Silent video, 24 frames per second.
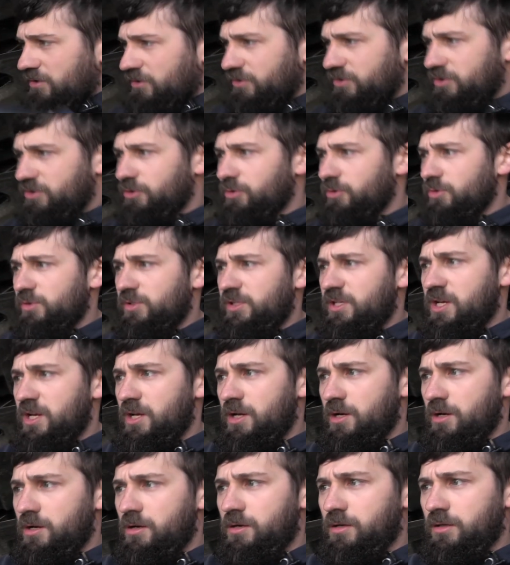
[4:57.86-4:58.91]
little screws
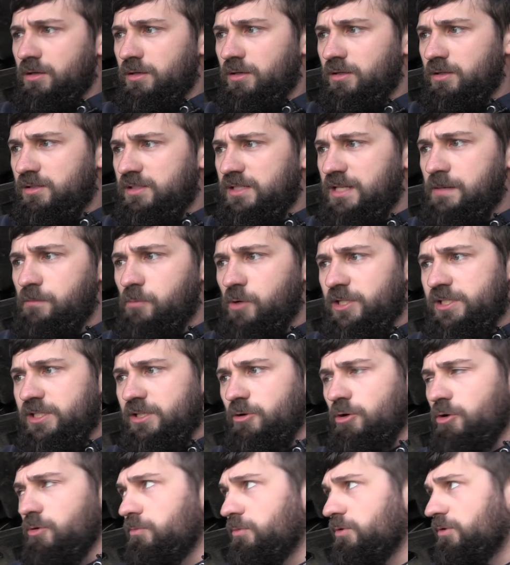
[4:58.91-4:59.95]
here, same ones
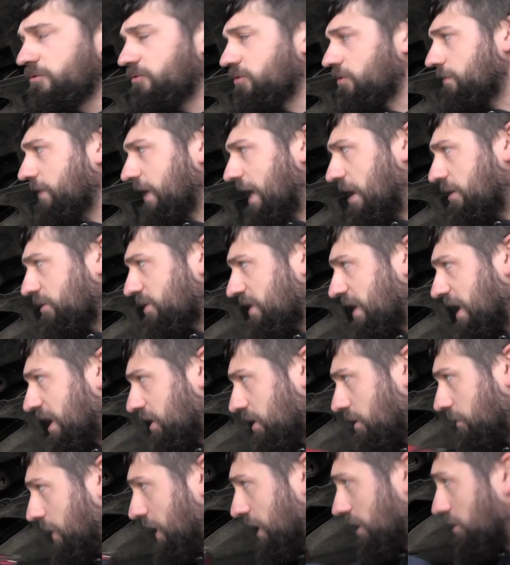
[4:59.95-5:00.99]
that were removed from the outside
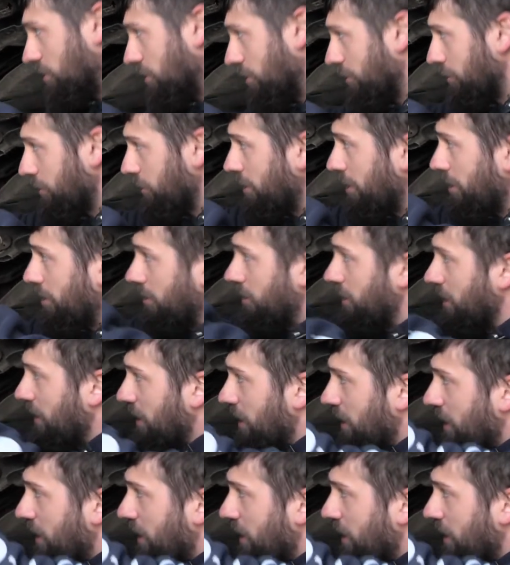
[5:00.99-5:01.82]
of the panel earlier.